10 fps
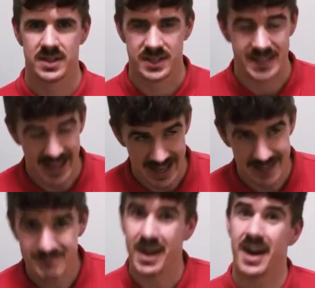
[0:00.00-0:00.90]

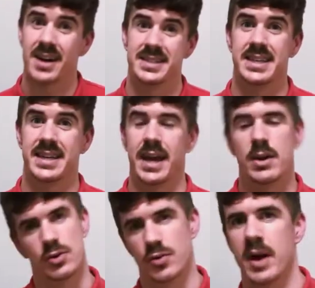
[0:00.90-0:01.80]
Today,
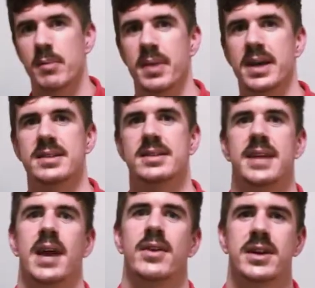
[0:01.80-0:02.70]
RTK, or
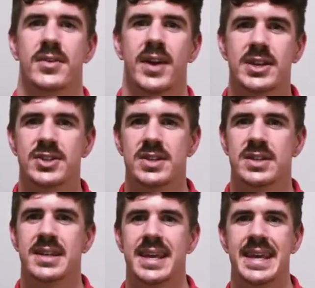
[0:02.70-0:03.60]
ground-based error
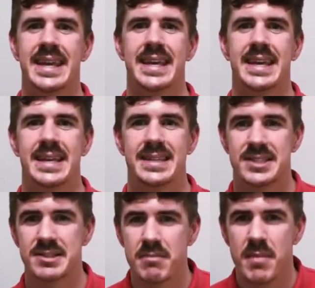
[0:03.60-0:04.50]
correction,
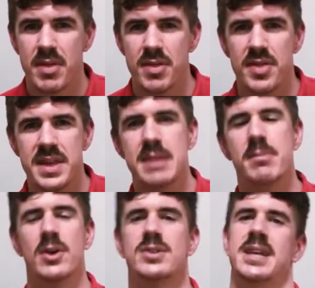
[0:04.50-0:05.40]
is the
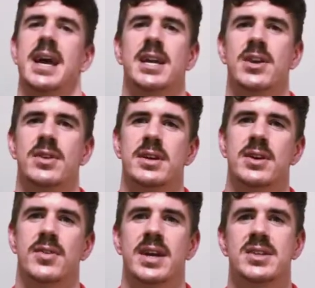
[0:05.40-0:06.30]
most accurate
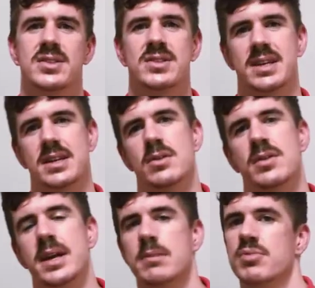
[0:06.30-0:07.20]
correction
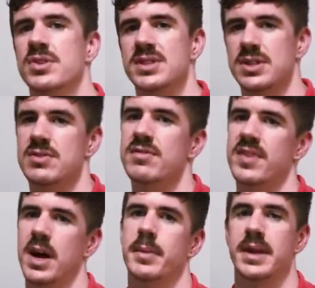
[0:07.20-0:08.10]
signal in precision
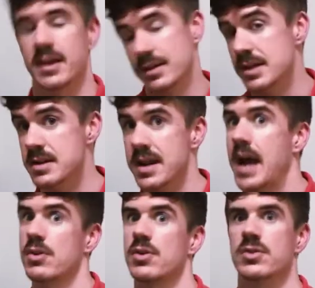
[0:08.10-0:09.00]
farming and in
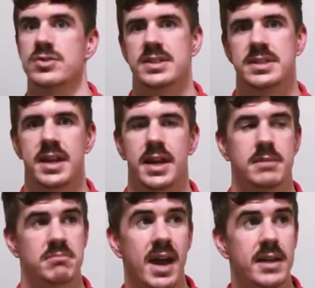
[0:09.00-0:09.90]
agriculture
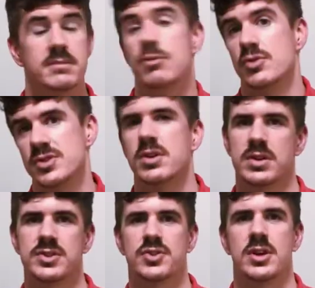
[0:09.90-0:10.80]
today, and also
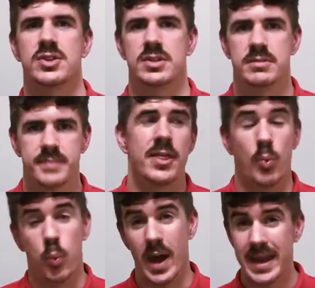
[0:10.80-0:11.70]
construction. The
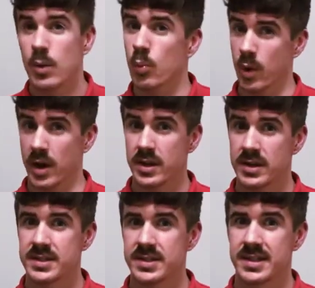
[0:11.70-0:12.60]
way it
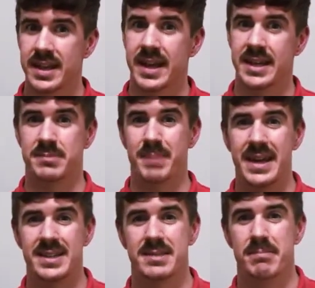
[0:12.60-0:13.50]
works is
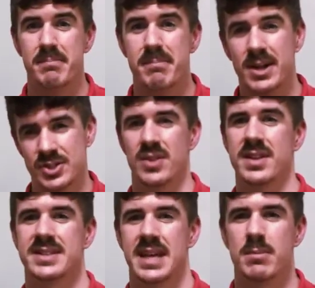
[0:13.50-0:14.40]
based much on
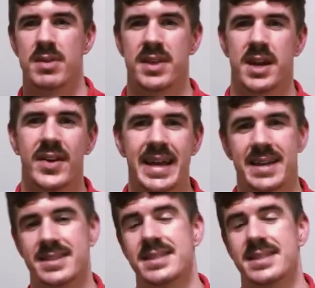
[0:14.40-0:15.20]
the same theory as